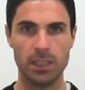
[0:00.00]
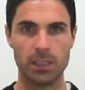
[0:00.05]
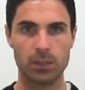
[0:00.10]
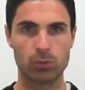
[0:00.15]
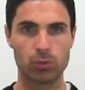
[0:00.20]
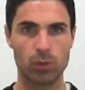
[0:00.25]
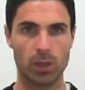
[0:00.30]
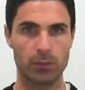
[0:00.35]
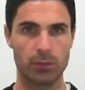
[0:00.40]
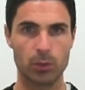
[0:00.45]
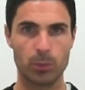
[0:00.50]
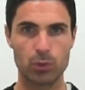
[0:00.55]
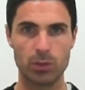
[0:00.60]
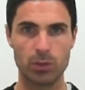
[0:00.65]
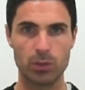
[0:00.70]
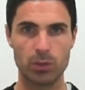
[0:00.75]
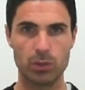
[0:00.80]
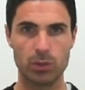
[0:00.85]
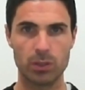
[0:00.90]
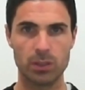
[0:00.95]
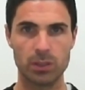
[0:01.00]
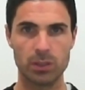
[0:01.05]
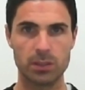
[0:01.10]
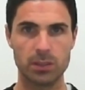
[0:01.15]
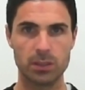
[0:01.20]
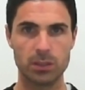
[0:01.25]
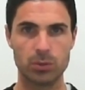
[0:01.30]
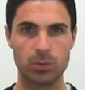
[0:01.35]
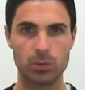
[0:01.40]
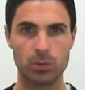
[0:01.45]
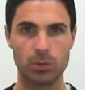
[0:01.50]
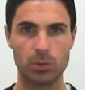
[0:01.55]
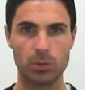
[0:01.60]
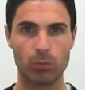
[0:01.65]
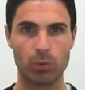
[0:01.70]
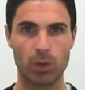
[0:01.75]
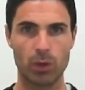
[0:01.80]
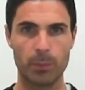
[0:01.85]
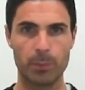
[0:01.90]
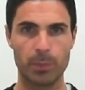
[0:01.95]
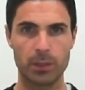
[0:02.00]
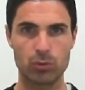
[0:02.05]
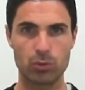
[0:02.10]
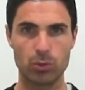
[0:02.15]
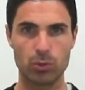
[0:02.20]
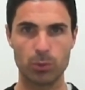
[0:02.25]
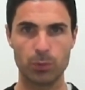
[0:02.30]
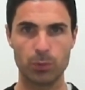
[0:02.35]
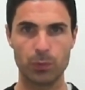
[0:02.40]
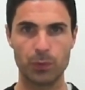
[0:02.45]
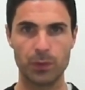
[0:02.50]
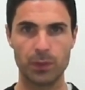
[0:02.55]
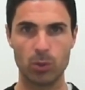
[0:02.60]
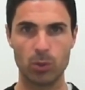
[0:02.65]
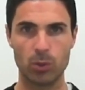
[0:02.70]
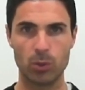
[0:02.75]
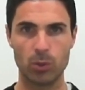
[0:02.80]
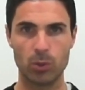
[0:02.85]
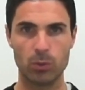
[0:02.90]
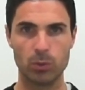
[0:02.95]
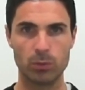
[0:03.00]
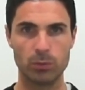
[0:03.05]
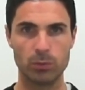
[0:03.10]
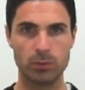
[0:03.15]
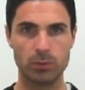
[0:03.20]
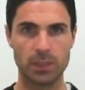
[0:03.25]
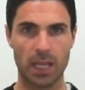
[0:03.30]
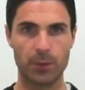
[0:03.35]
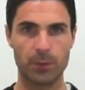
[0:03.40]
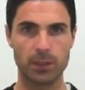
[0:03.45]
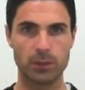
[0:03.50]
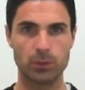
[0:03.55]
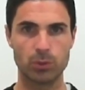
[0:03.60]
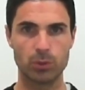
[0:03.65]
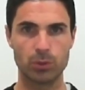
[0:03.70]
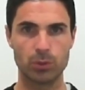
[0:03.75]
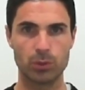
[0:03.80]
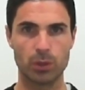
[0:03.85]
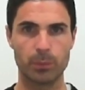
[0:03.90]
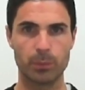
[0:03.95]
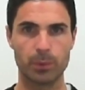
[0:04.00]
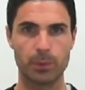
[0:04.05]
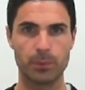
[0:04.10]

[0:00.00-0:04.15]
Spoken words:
to have the opportunity to grab a trophy and go direct to Europe.